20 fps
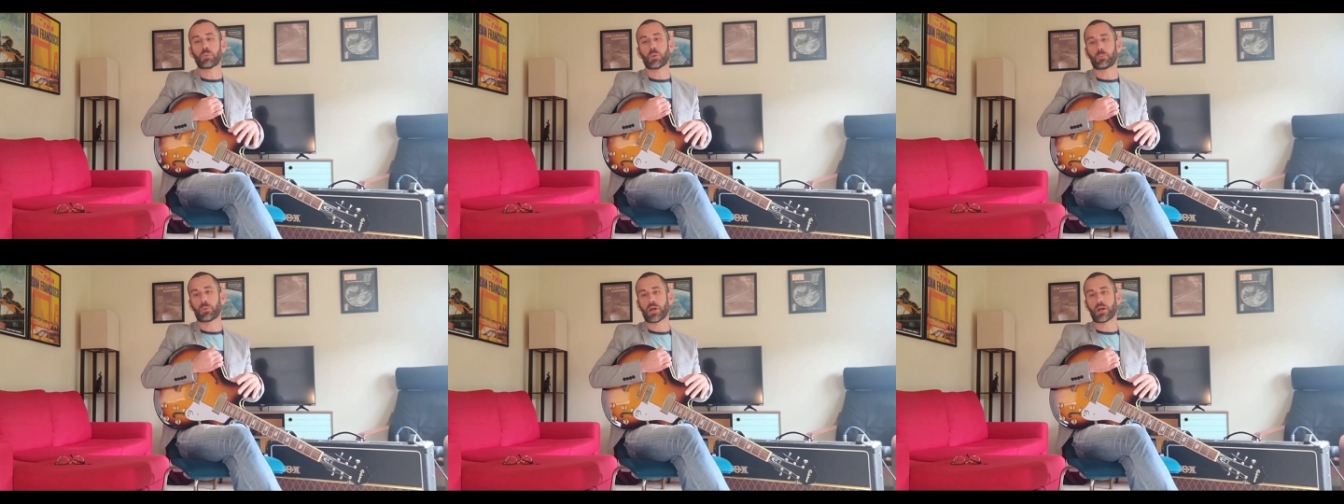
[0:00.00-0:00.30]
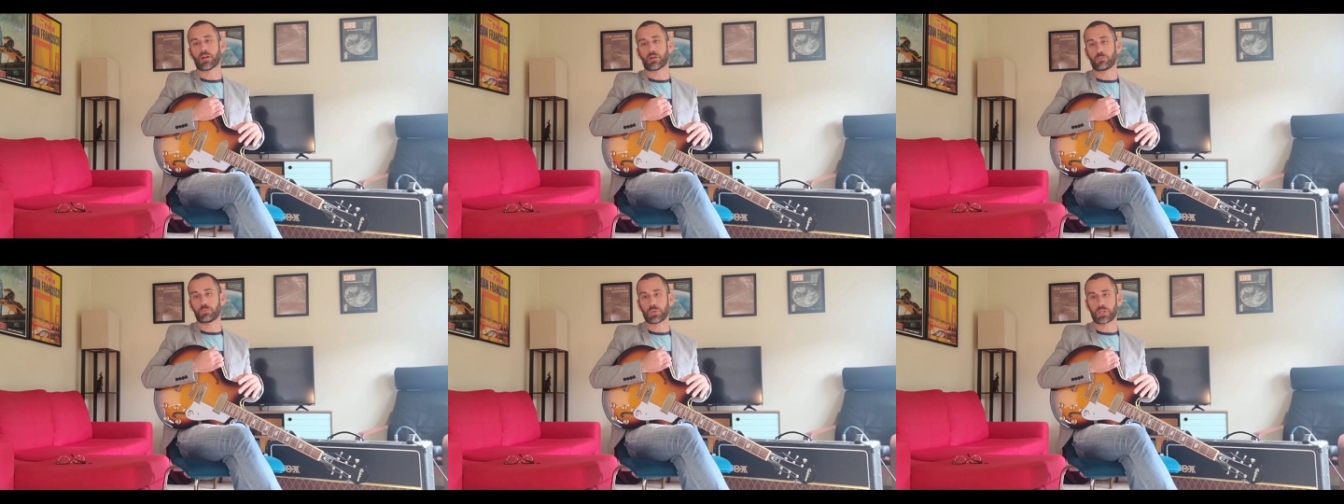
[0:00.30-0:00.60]
be
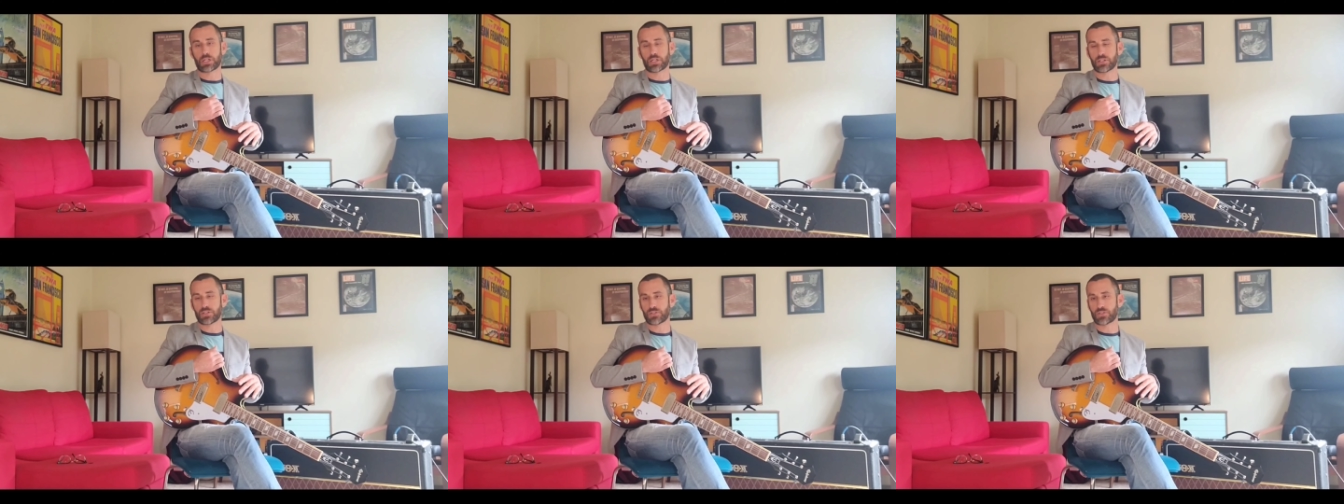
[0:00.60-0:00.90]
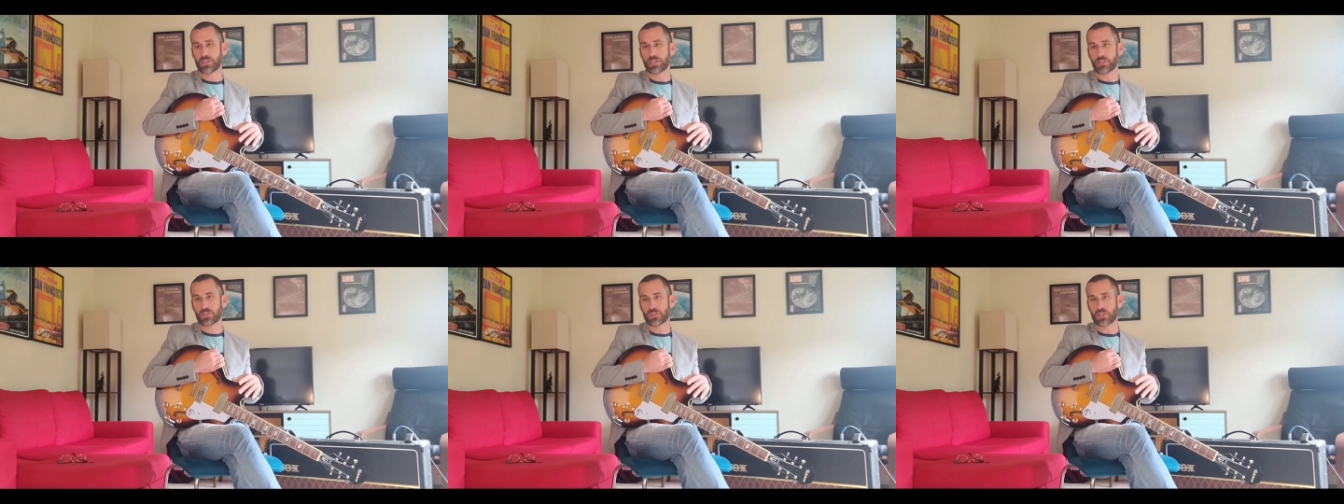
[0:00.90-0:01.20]
prepared,
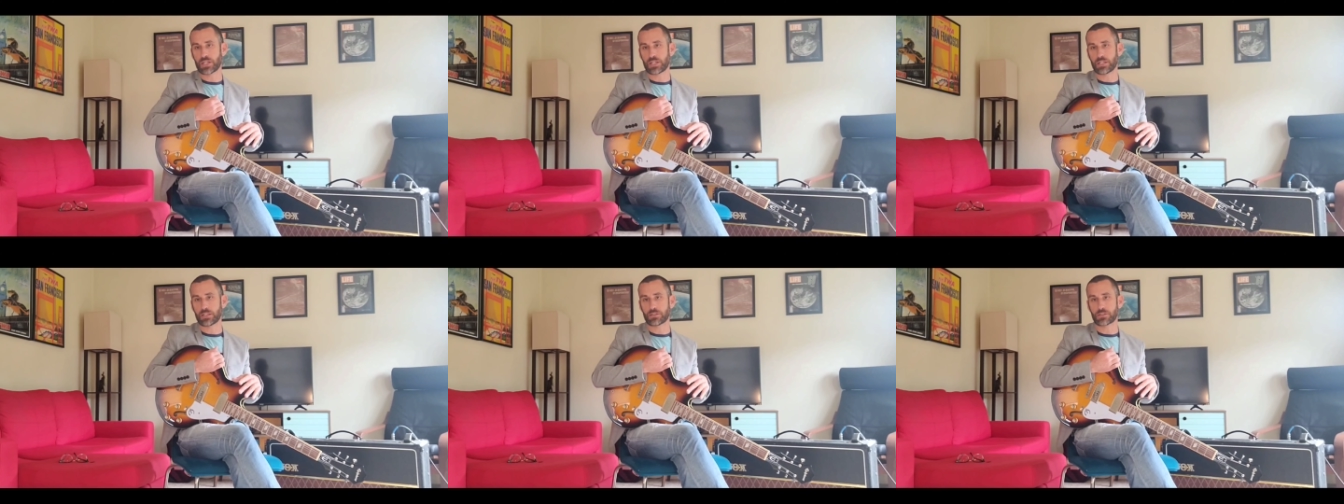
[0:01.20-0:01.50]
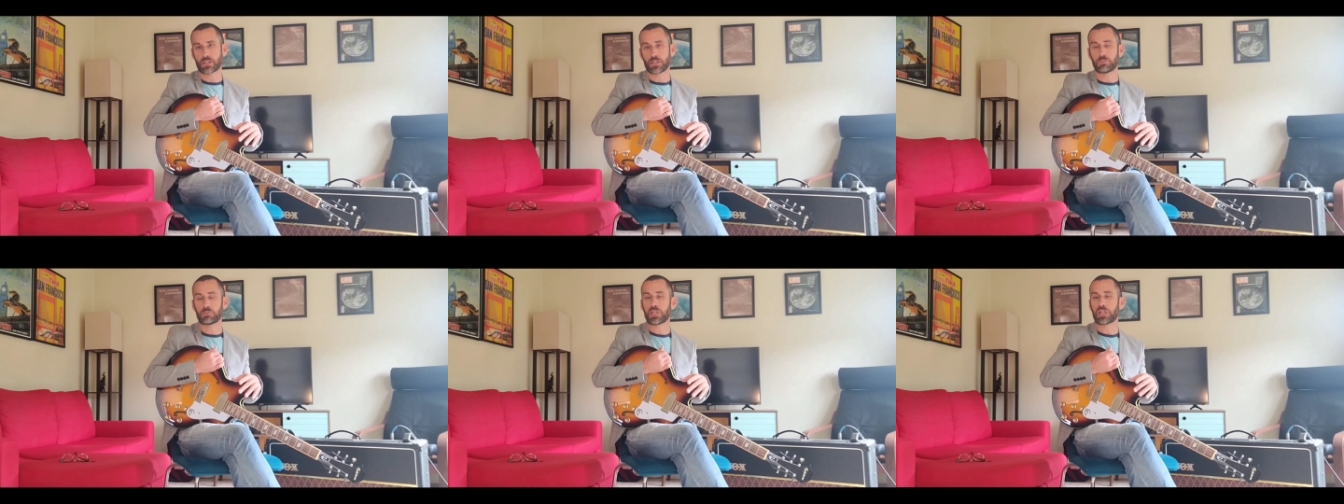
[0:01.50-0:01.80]
because this
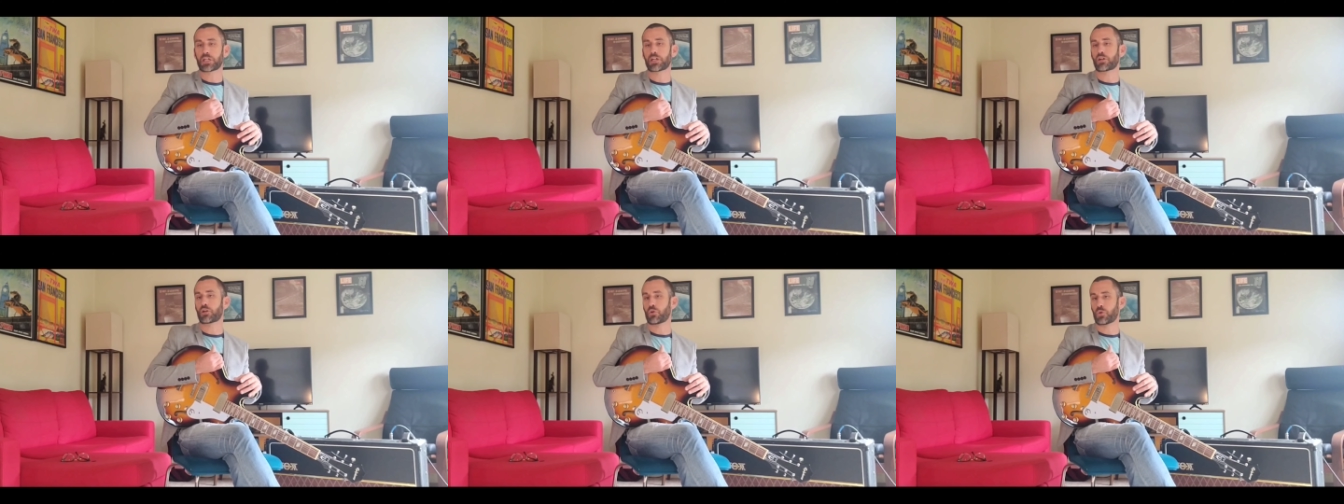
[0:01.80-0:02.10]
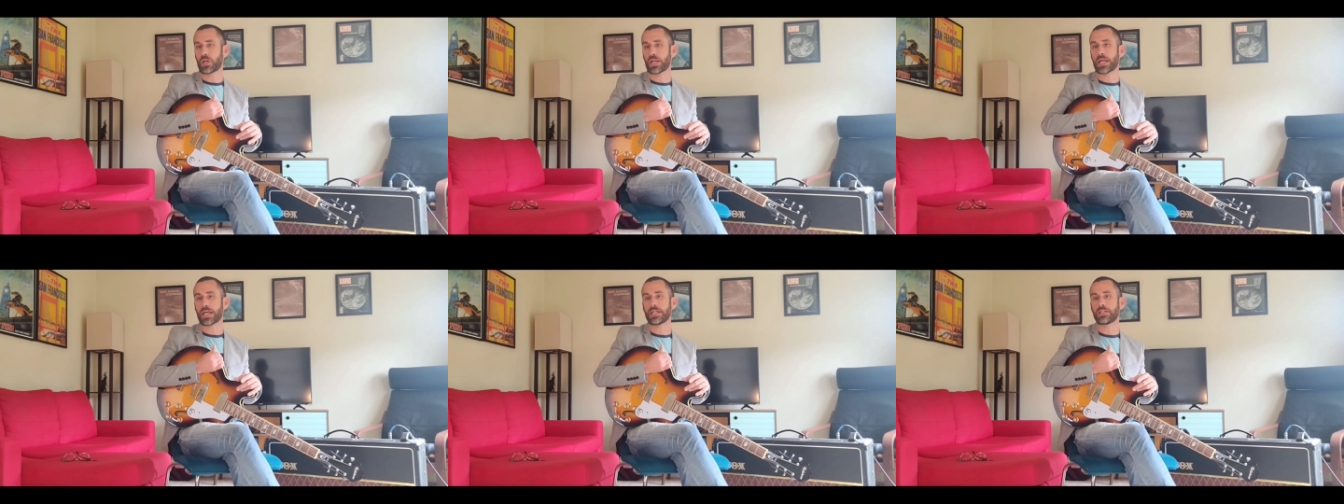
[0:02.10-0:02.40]
thing is going to be like
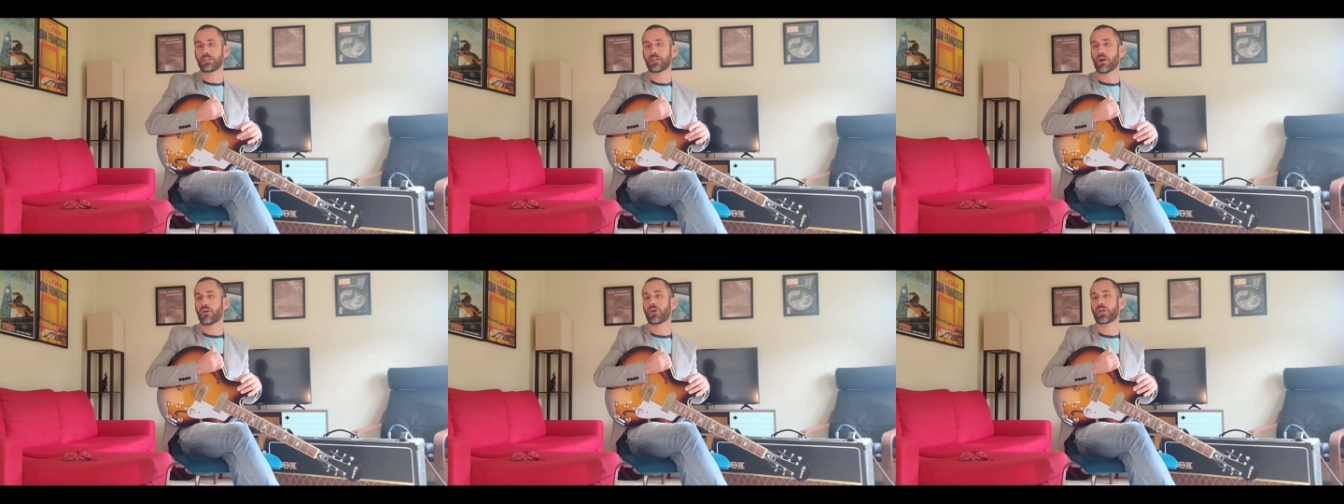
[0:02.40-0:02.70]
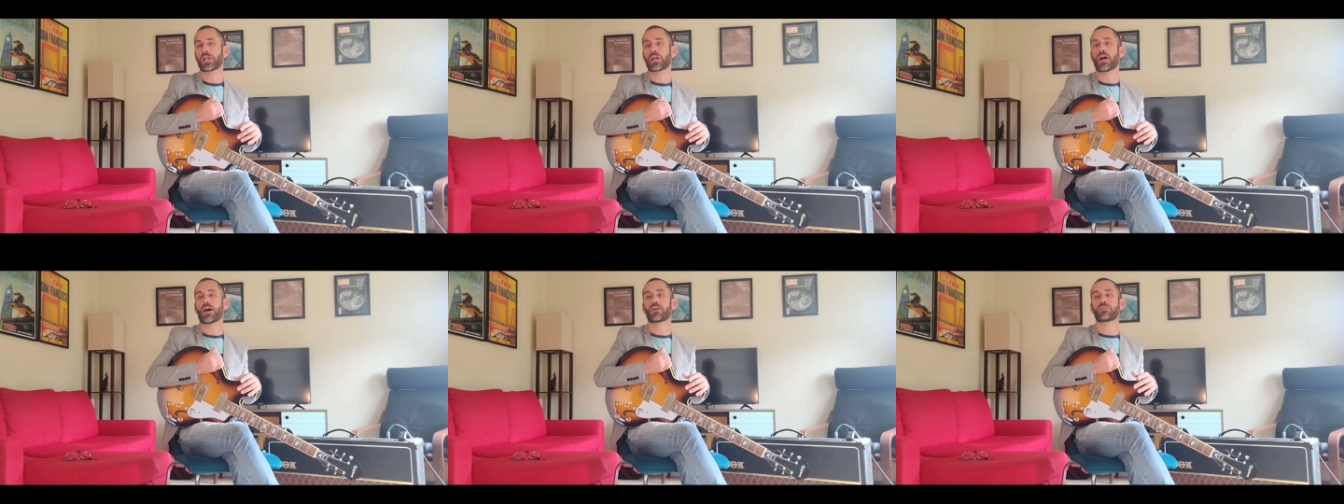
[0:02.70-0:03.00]
a grenade
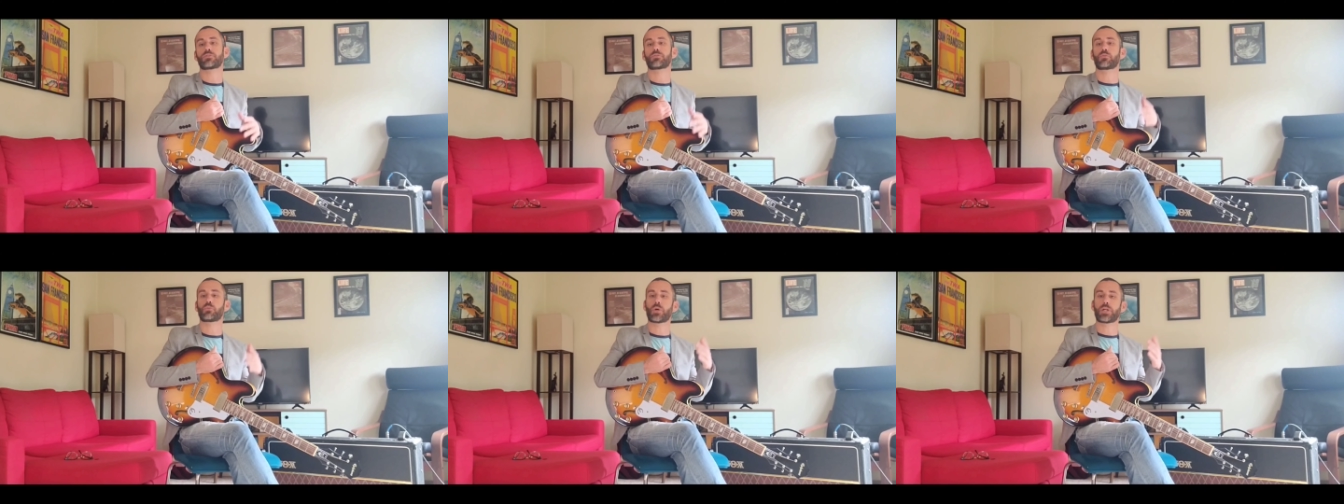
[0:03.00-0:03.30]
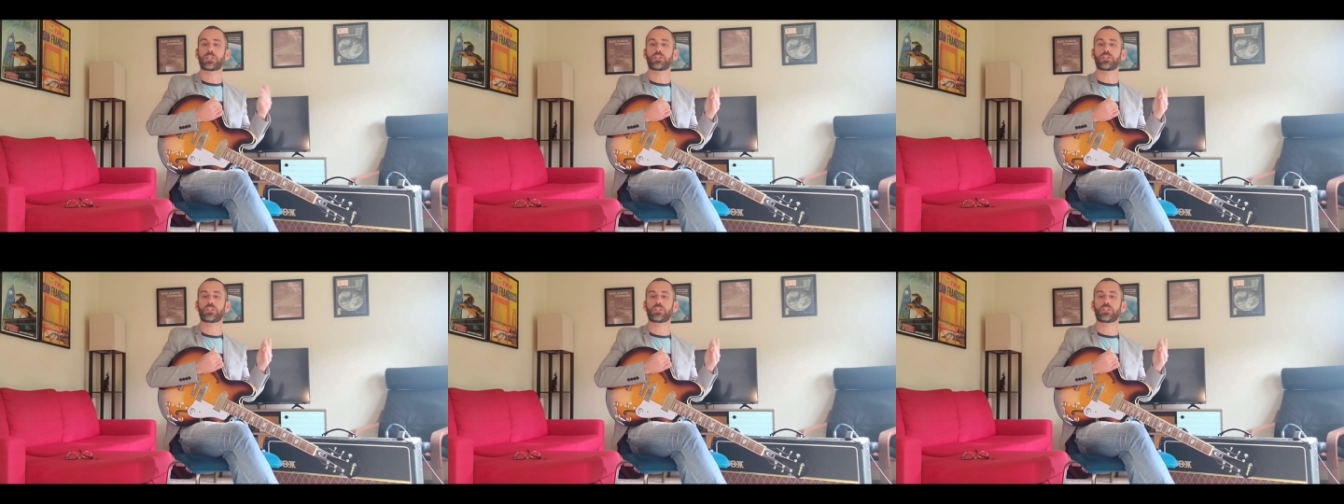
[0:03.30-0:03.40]
going off